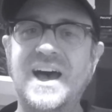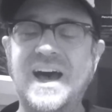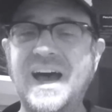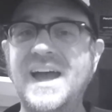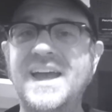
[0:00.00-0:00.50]

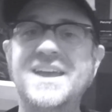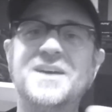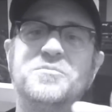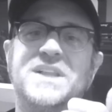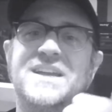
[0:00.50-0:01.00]
I
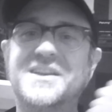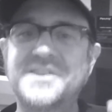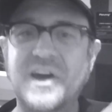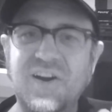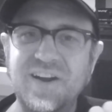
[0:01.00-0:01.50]
played
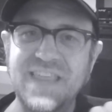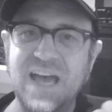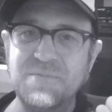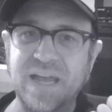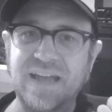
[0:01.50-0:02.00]
guitar in
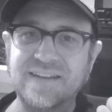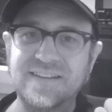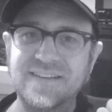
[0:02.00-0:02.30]
that band.